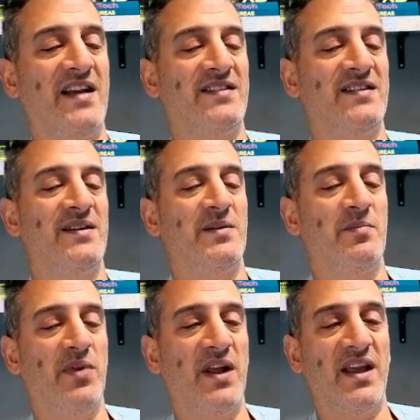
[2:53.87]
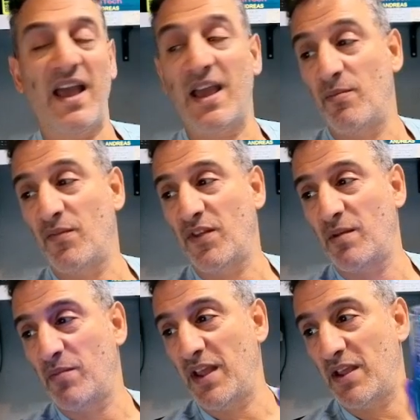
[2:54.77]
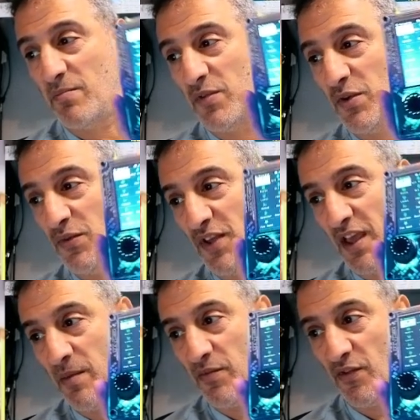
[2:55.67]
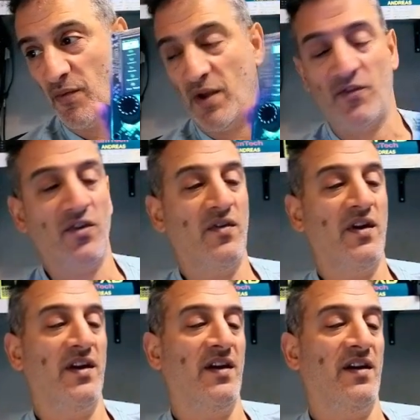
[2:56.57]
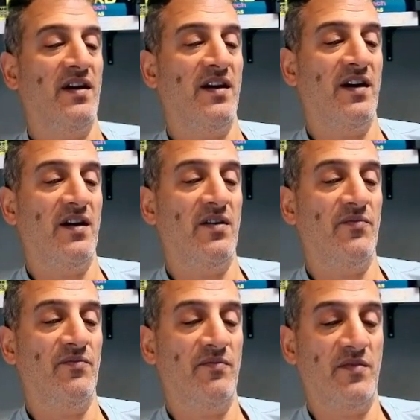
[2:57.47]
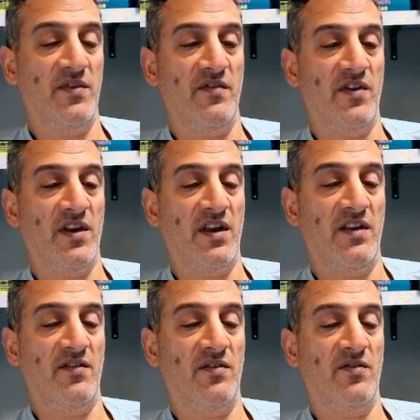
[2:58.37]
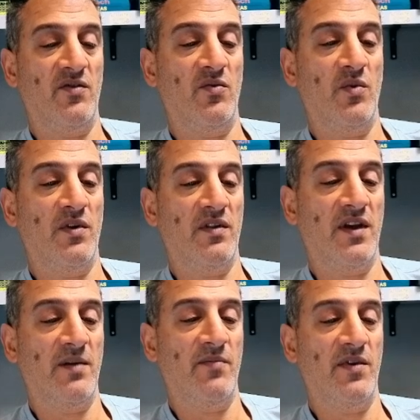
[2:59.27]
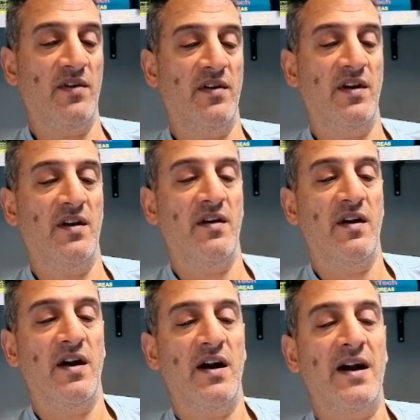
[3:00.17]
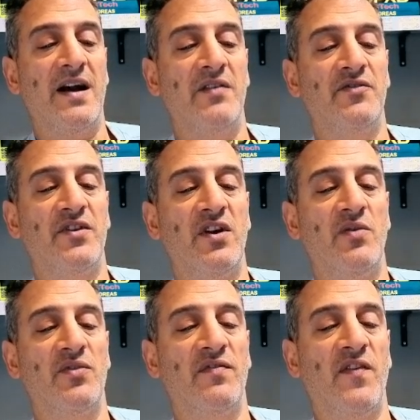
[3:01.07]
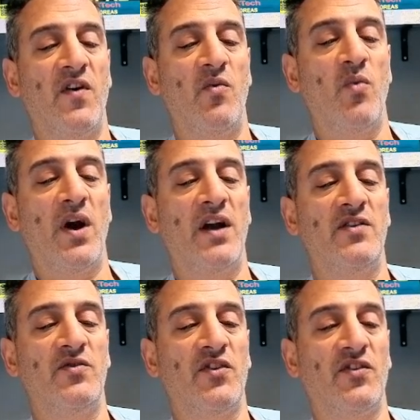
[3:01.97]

it can actually play games. It can play computer games as well. So um, let's see if I can get it to do one of them. And to load the firmware, you